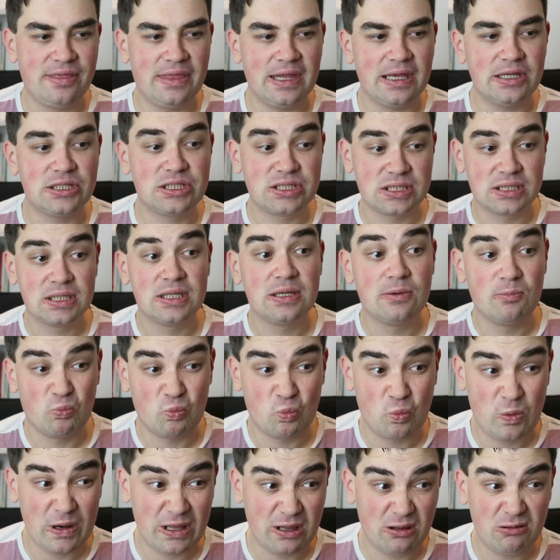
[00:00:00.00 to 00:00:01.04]
that
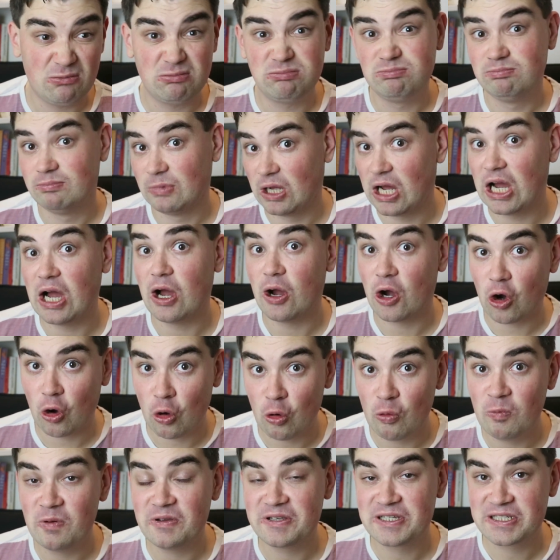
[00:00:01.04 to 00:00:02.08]
will
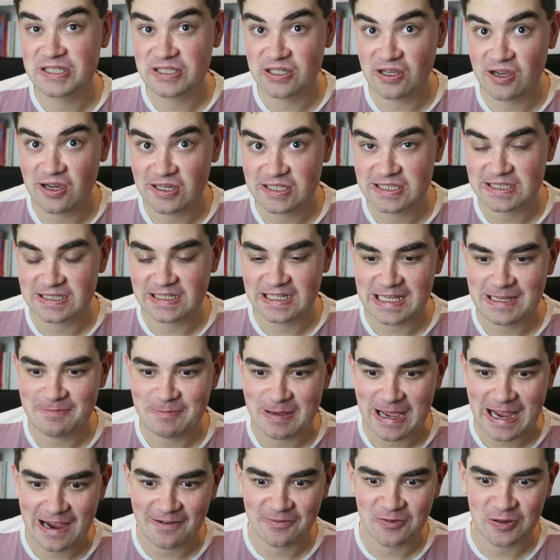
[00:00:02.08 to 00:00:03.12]
almost certainly
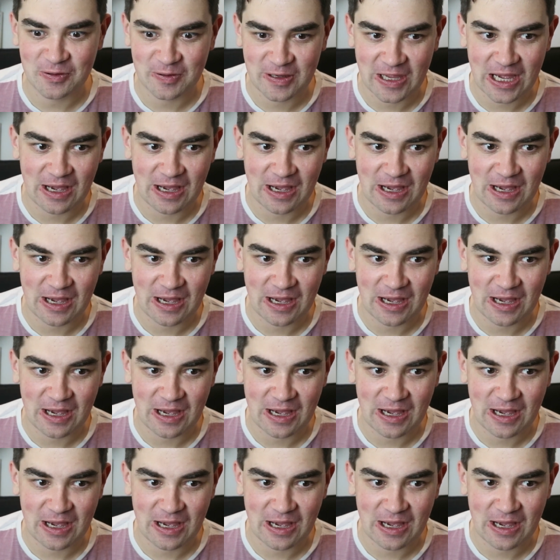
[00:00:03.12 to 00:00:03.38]
have to